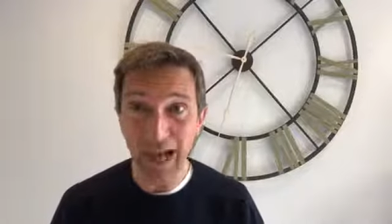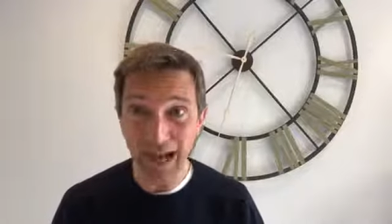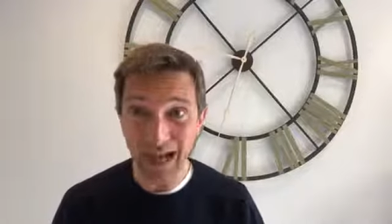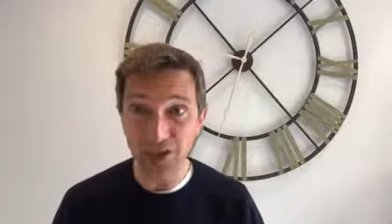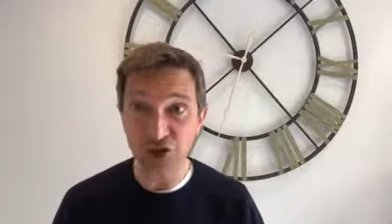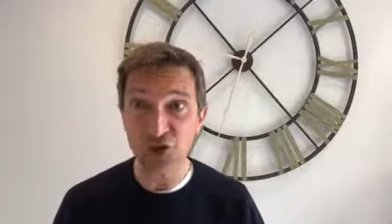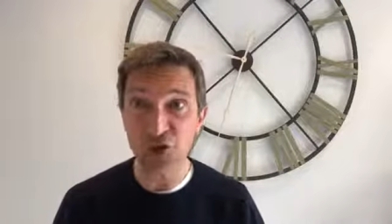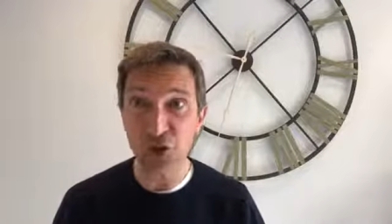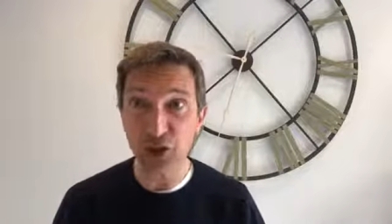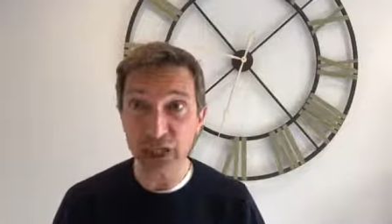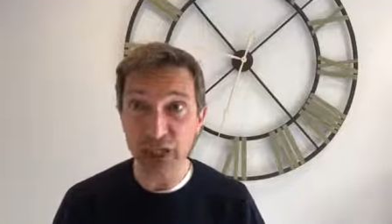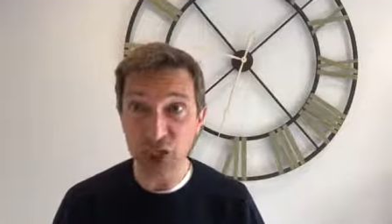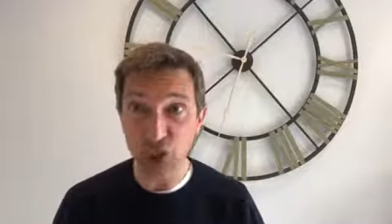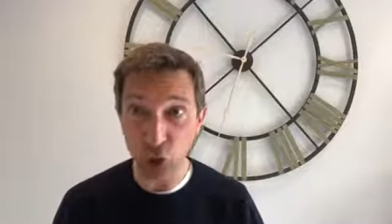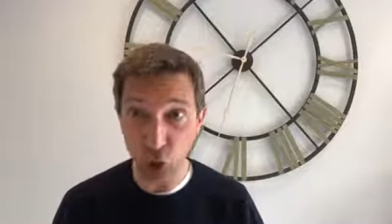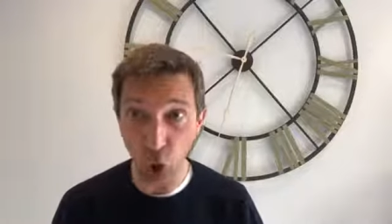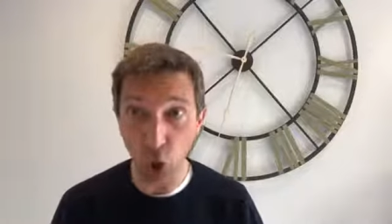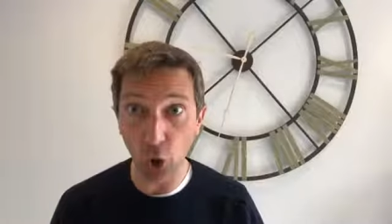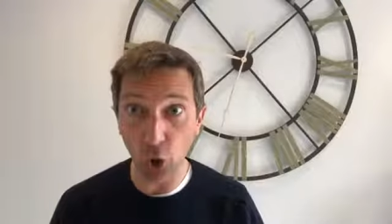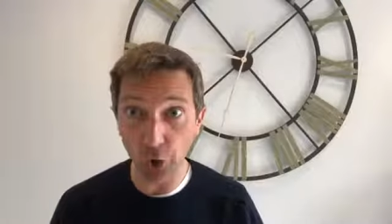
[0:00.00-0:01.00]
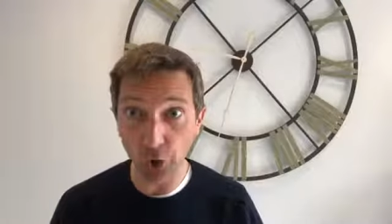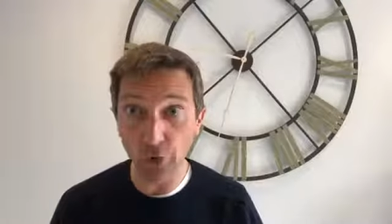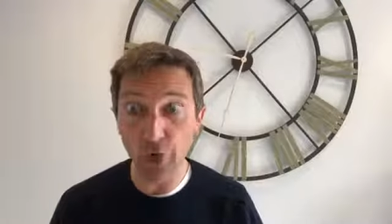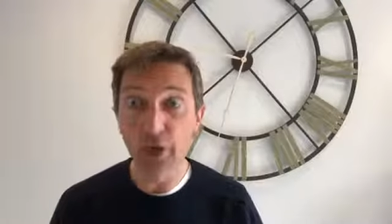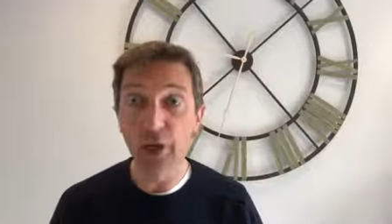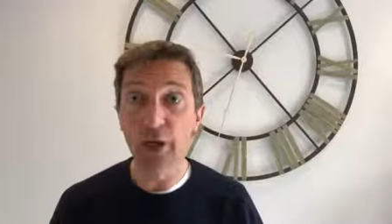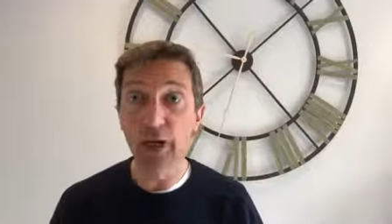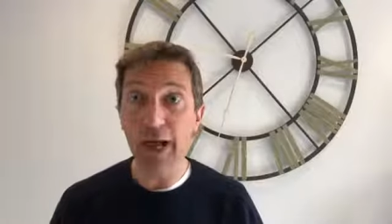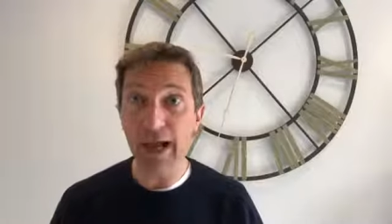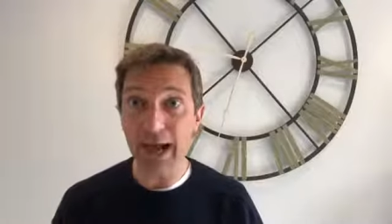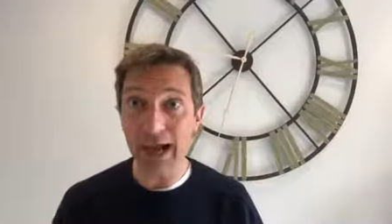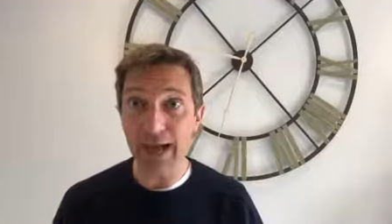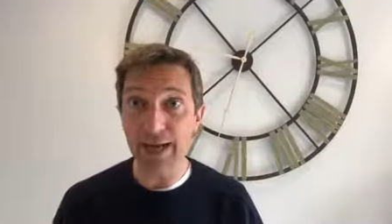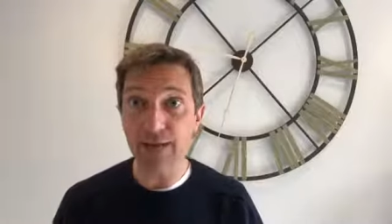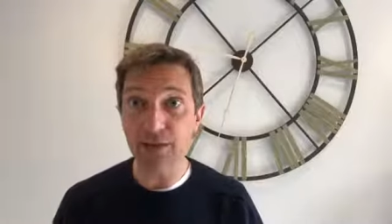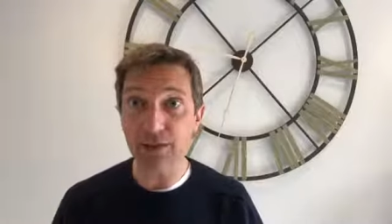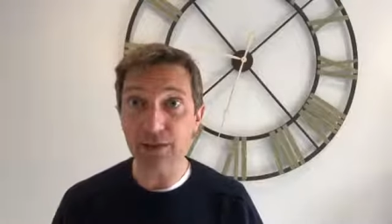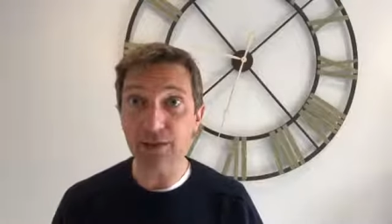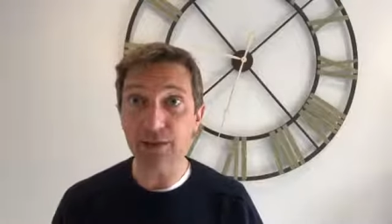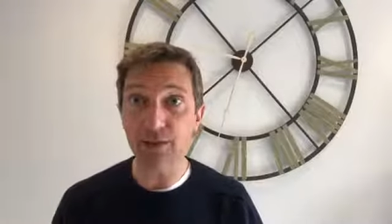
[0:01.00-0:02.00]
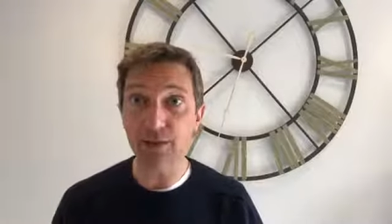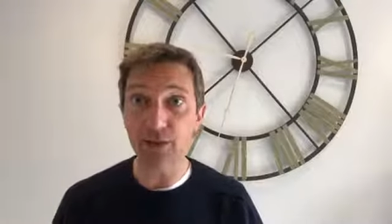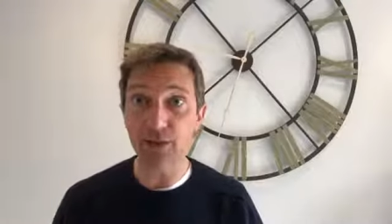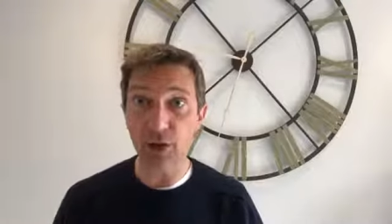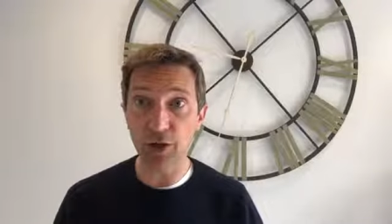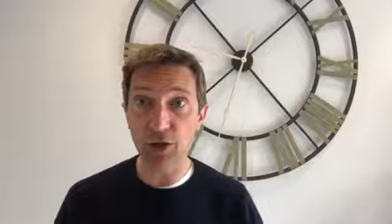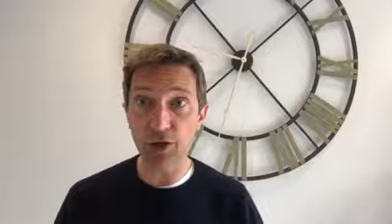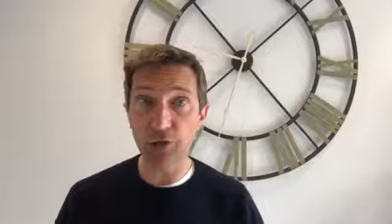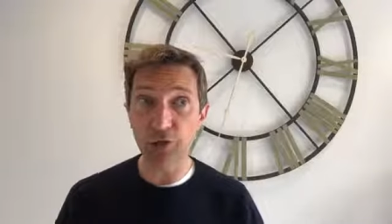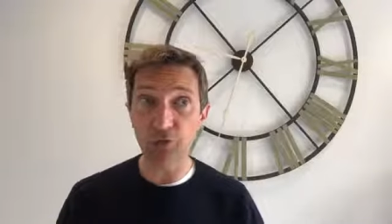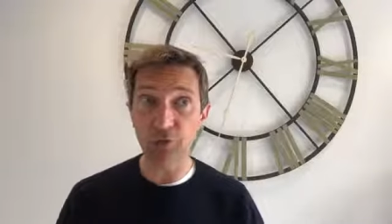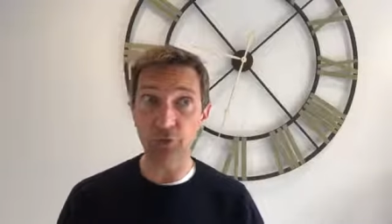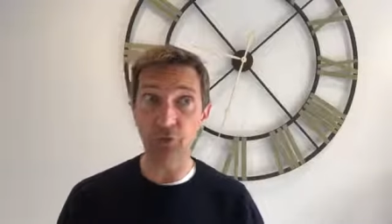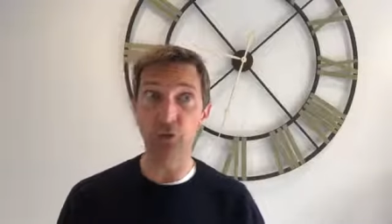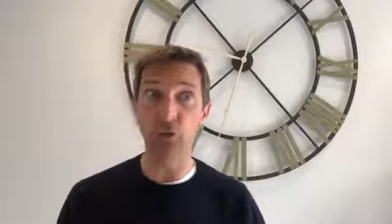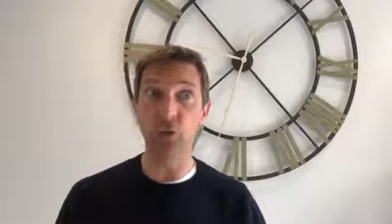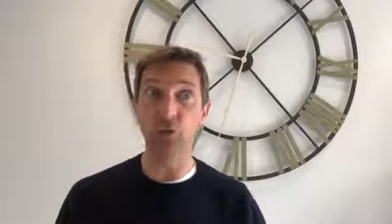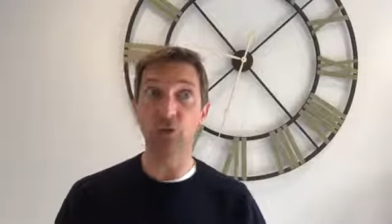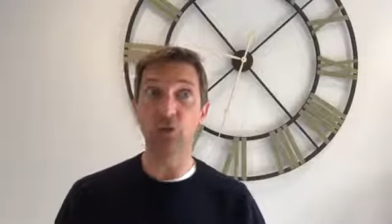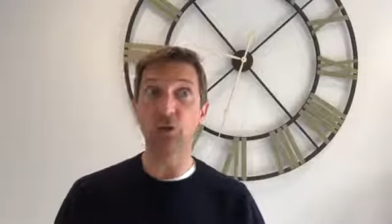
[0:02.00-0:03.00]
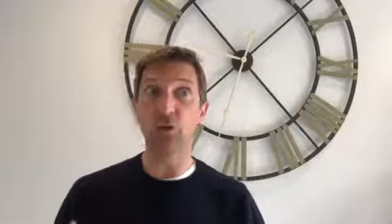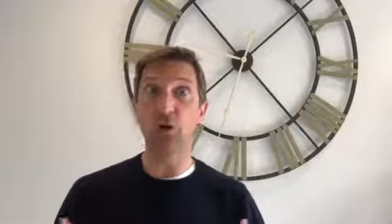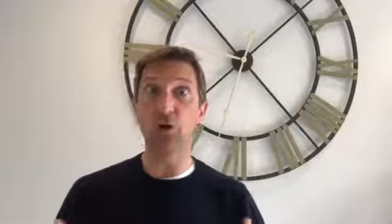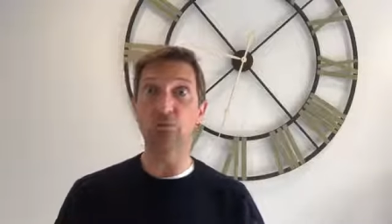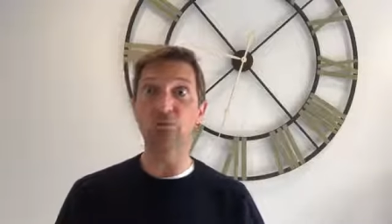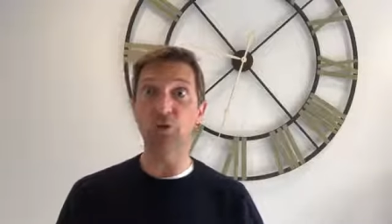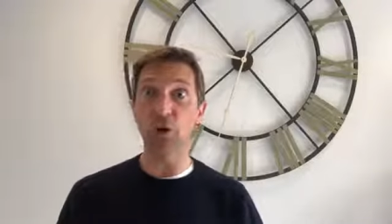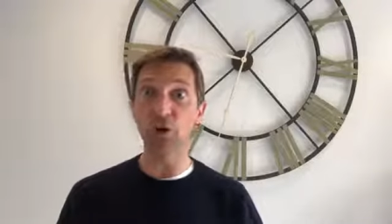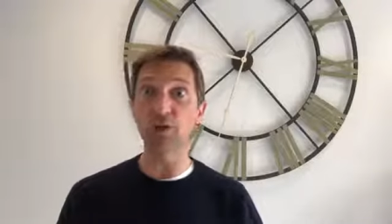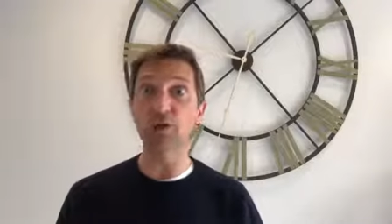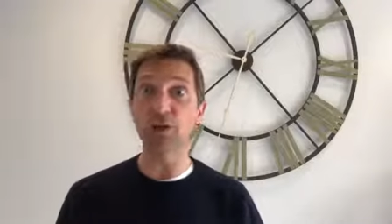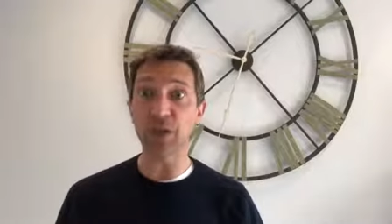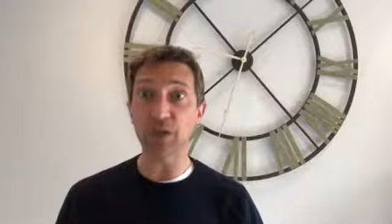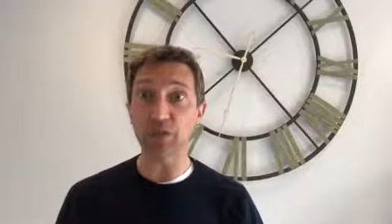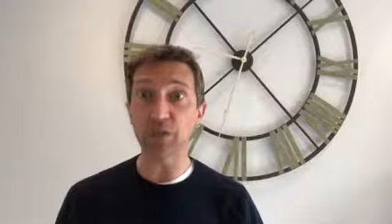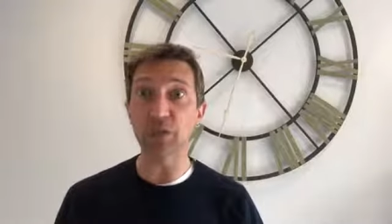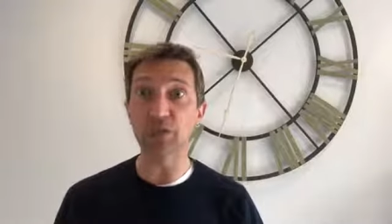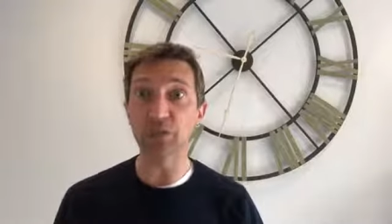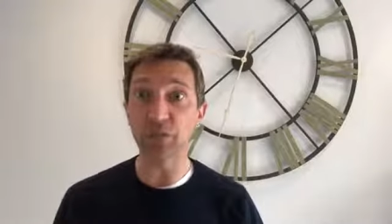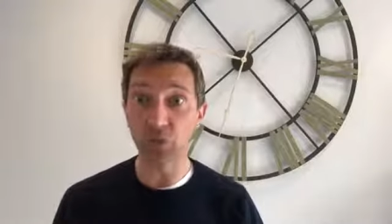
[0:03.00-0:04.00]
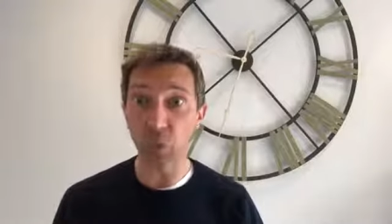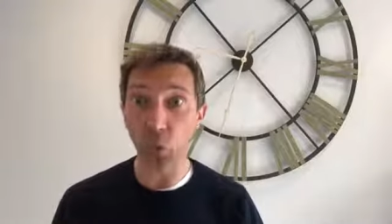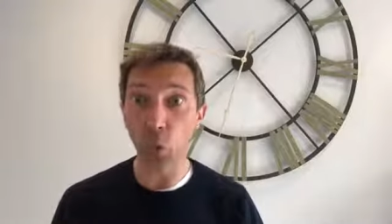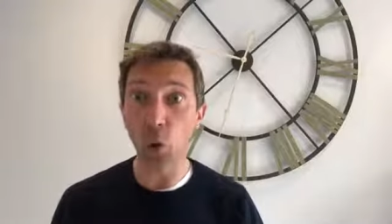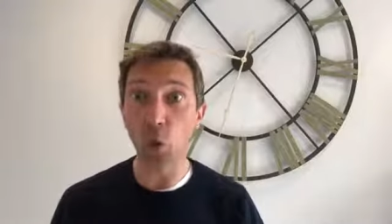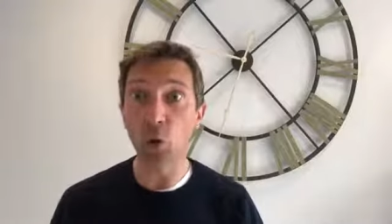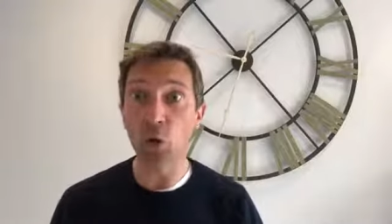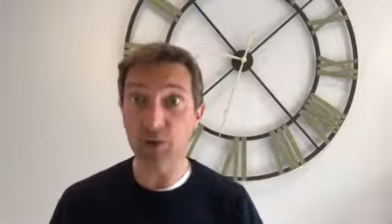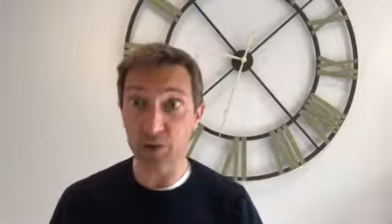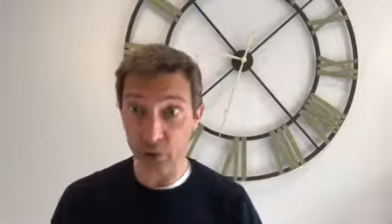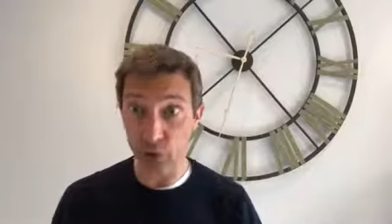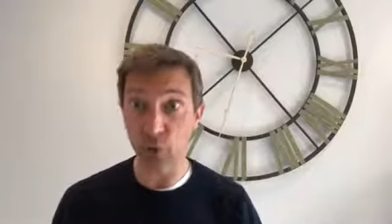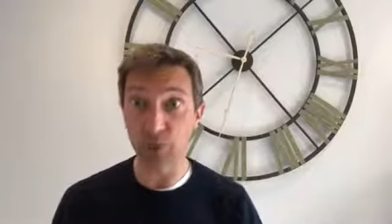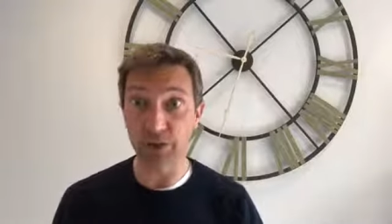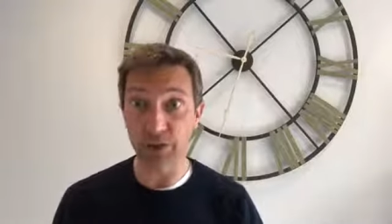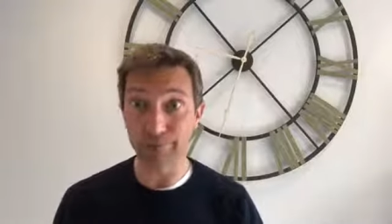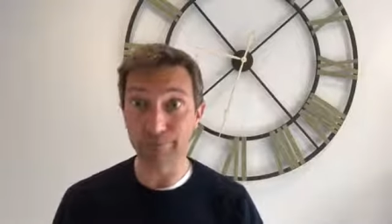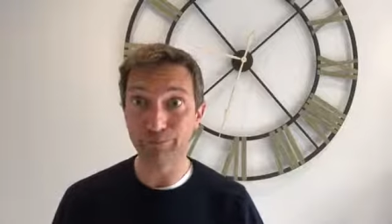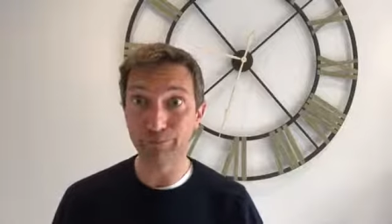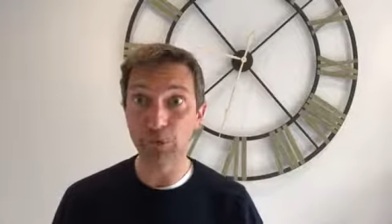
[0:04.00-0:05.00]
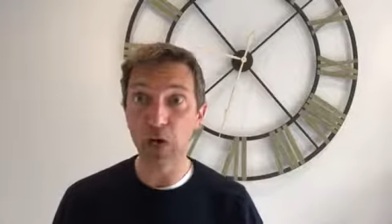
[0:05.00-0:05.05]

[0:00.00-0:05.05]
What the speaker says: actually gone and kind of voted for slaughter.